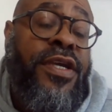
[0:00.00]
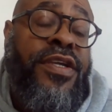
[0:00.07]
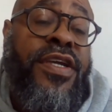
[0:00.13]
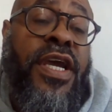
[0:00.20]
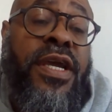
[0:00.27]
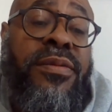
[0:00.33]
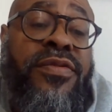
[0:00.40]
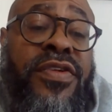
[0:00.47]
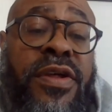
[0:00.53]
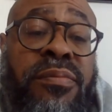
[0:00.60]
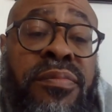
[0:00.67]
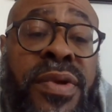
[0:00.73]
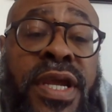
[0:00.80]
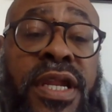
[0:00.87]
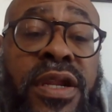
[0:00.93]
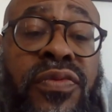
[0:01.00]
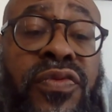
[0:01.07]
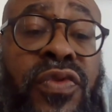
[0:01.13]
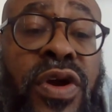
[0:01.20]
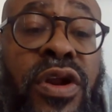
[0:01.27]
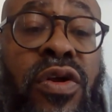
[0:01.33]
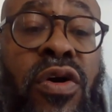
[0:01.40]
James said, Me and the
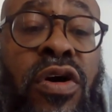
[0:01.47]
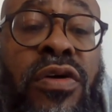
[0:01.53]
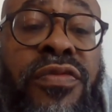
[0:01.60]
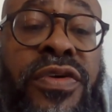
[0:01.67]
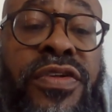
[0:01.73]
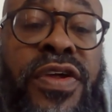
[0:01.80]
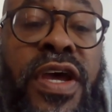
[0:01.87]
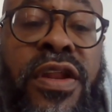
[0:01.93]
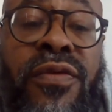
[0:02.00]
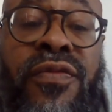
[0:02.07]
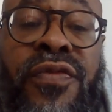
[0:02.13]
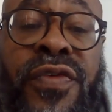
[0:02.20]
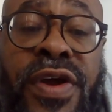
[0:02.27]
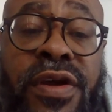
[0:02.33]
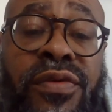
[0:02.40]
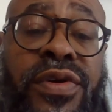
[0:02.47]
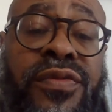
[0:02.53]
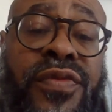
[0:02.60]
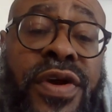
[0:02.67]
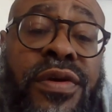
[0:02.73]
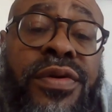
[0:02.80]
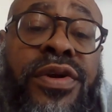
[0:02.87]
front office had a very,
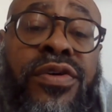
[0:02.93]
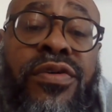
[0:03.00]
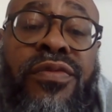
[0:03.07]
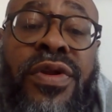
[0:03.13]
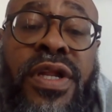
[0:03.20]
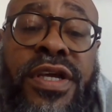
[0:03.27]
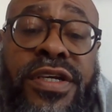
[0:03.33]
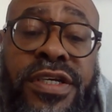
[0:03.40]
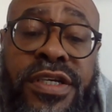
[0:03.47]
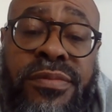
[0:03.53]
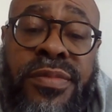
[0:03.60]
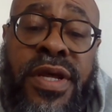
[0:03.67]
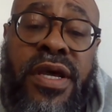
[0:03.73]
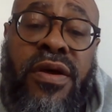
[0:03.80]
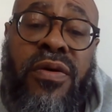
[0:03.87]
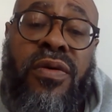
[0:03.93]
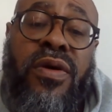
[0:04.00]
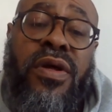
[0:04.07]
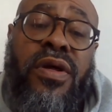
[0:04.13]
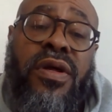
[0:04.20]
very good relationship. Now,